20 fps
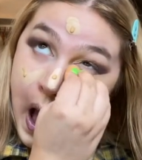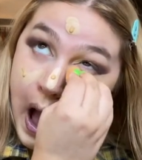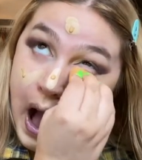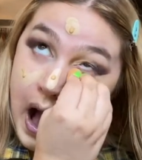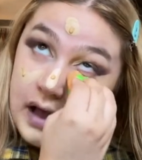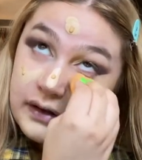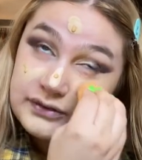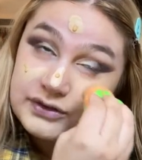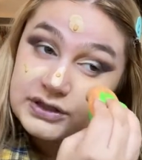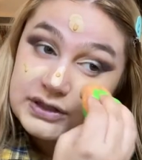
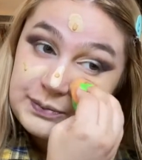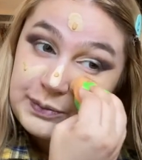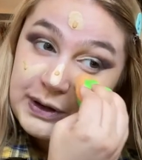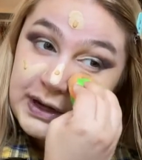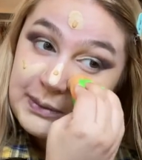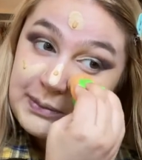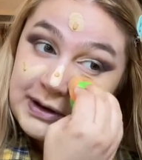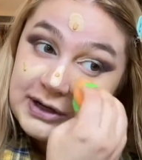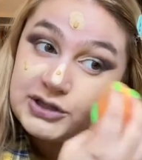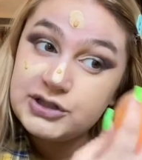I've just been a
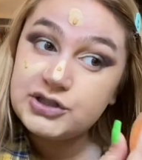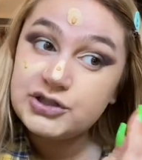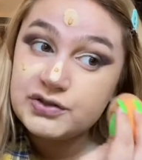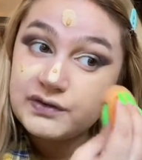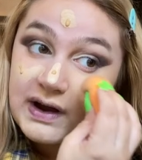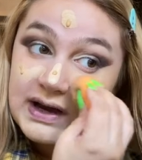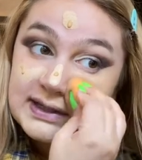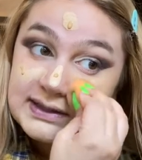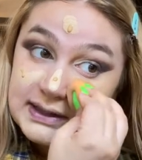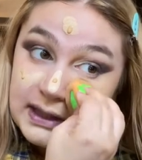bit
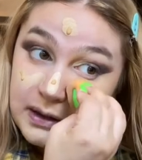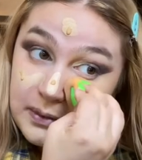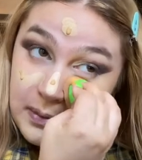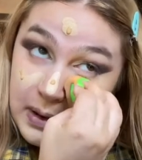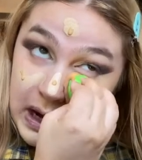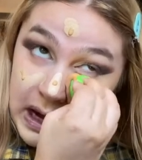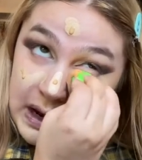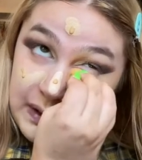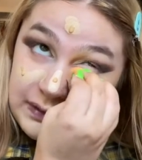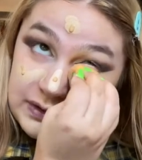stressed at the
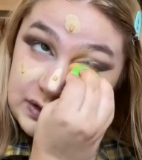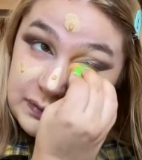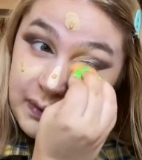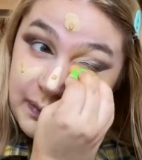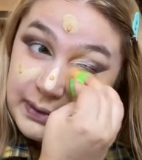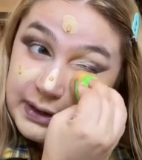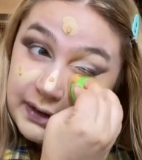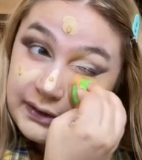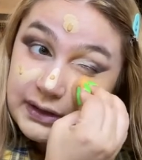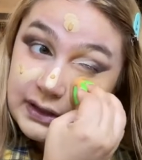minute, which I'll
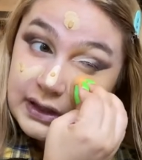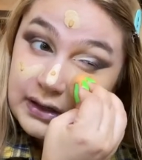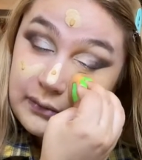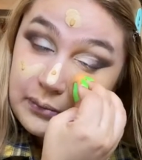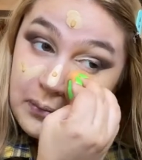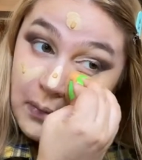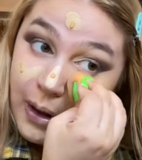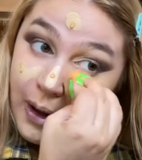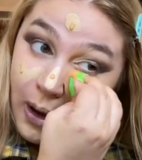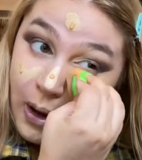probably go into
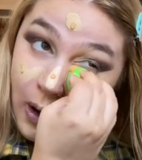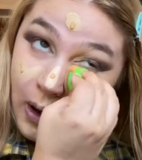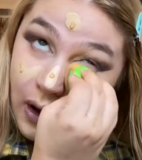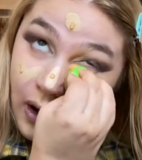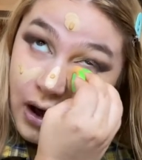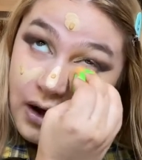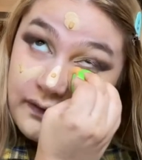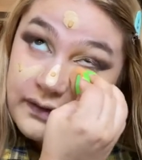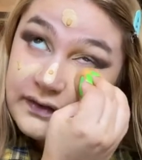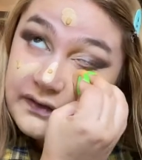more
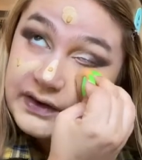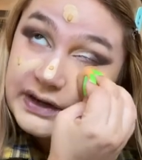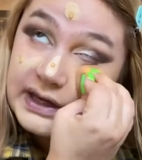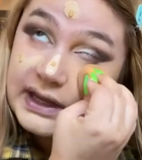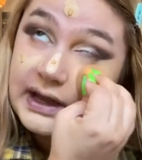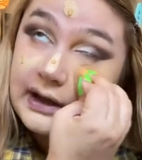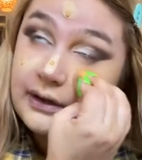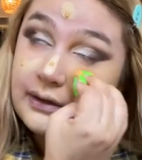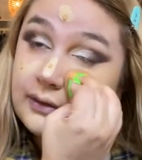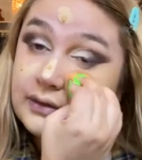other
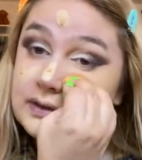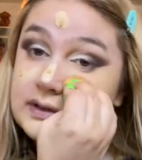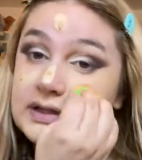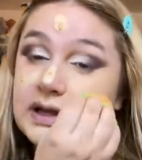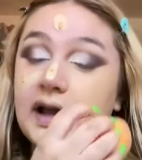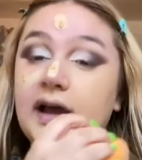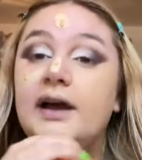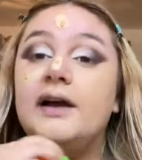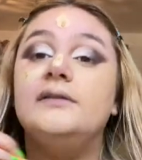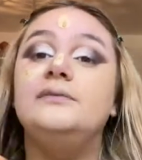videos.
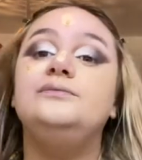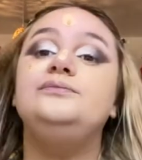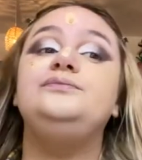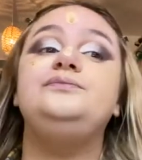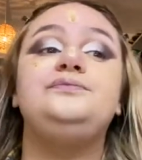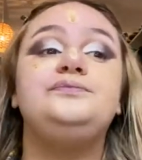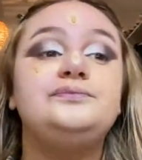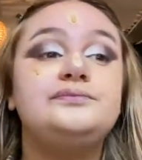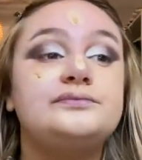Um,